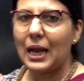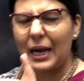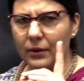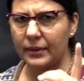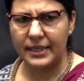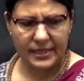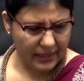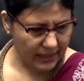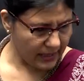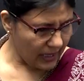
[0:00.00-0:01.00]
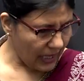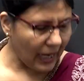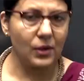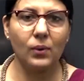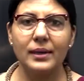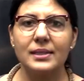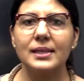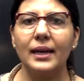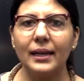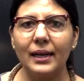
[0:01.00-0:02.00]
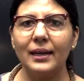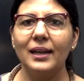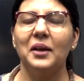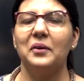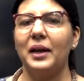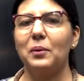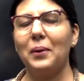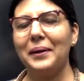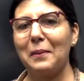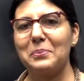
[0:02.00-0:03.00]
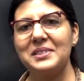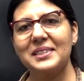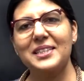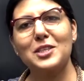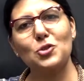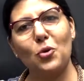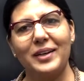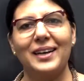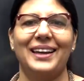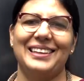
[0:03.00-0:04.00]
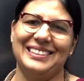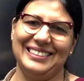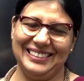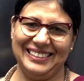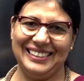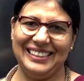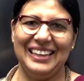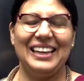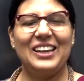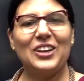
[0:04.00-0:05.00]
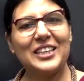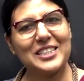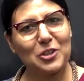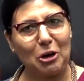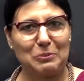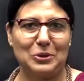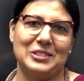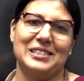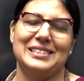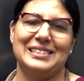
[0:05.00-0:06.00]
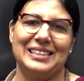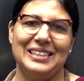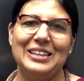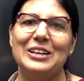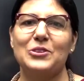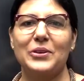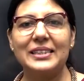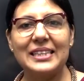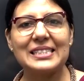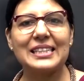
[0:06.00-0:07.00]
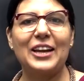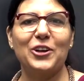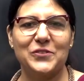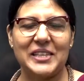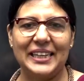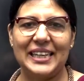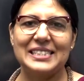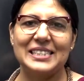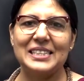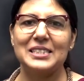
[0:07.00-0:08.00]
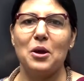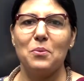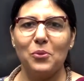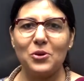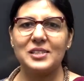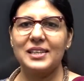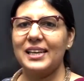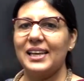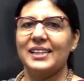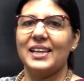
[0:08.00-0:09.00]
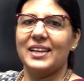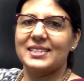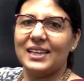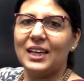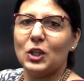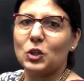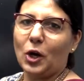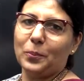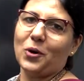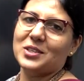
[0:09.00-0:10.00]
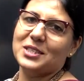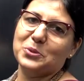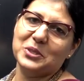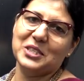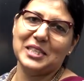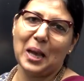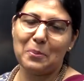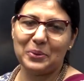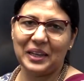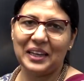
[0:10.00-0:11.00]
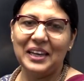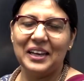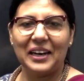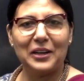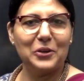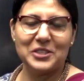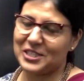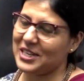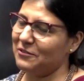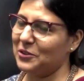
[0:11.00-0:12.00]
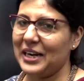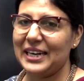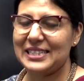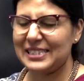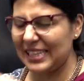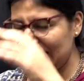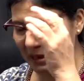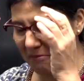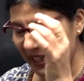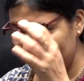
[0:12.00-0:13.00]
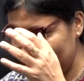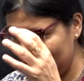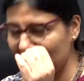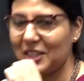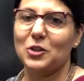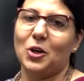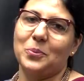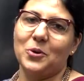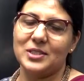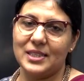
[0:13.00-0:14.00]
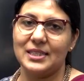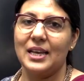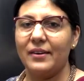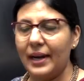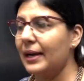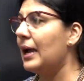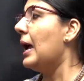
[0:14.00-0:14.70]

Are you getting it? Are you understanding it? Right. What happens? There's a storyline. There's a thought process. So in these kind of sentences, mostly there is a thought process which is happening, right? You just have to get in sync immediately with the thought process, right?